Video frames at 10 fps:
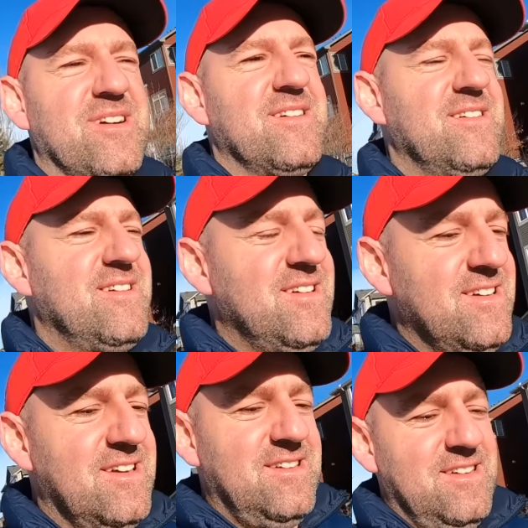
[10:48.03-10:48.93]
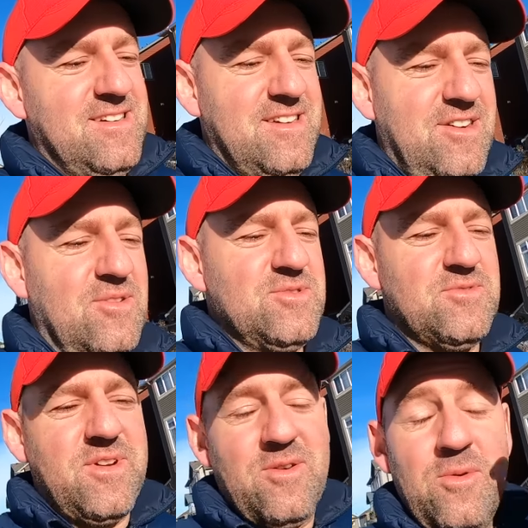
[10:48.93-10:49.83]
a nose
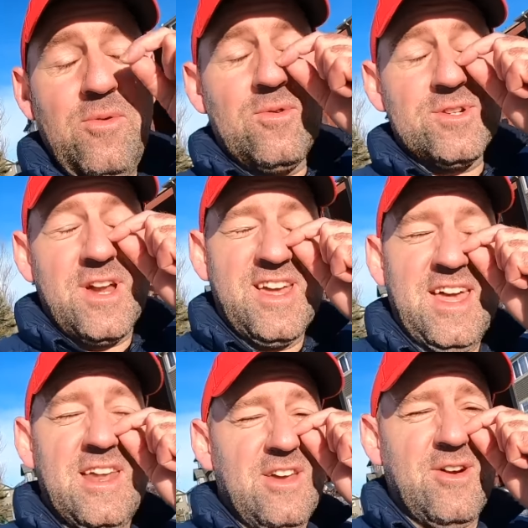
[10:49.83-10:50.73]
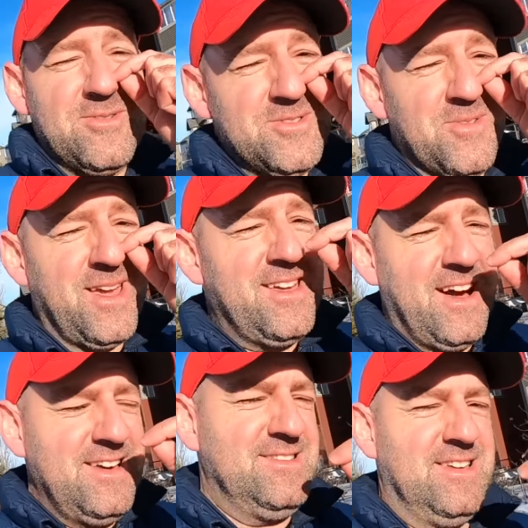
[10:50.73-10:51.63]
ring. Ooh, should I get a nose ring,
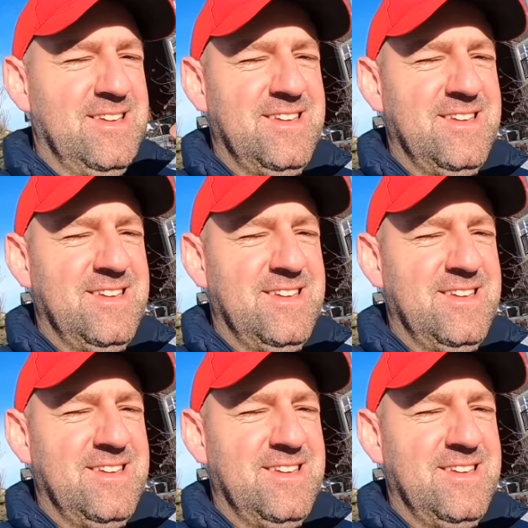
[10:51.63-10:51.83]
guys?